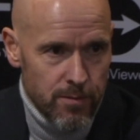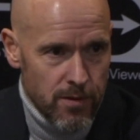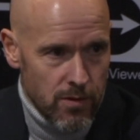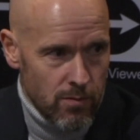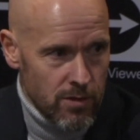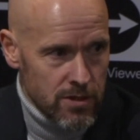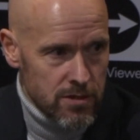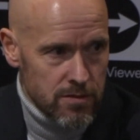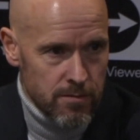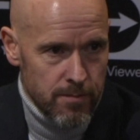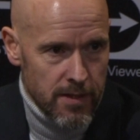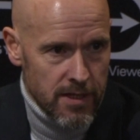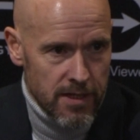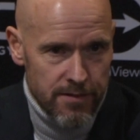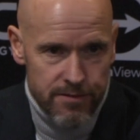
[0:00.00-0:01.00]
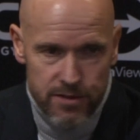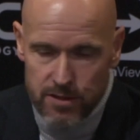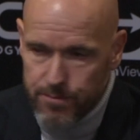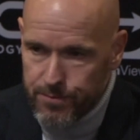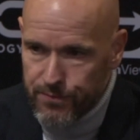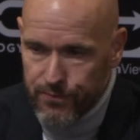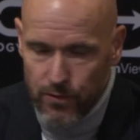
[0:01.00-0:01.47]
It was a
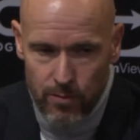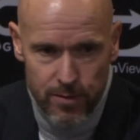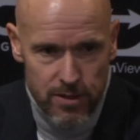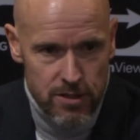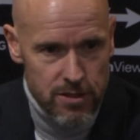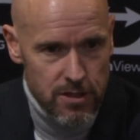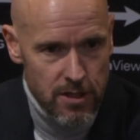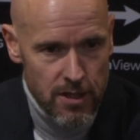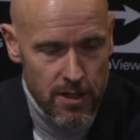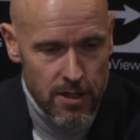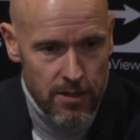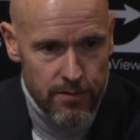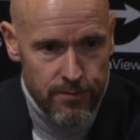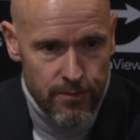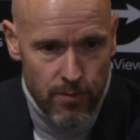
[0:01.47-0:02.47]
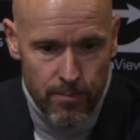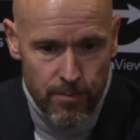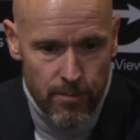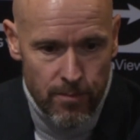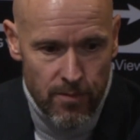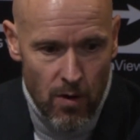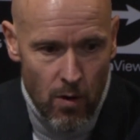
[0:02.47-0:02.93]
magnificent performance
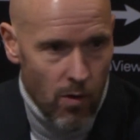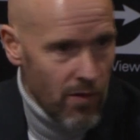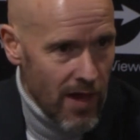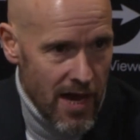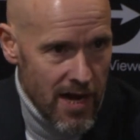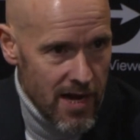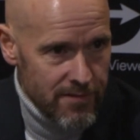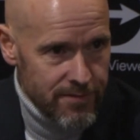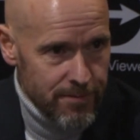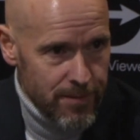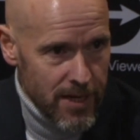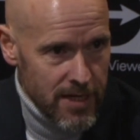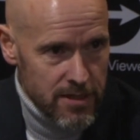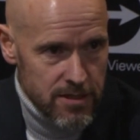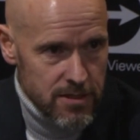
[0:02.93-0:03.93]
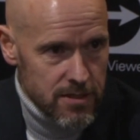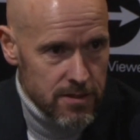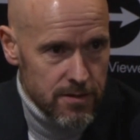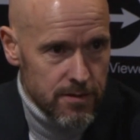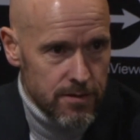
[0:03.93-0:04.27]
from all the 11 players.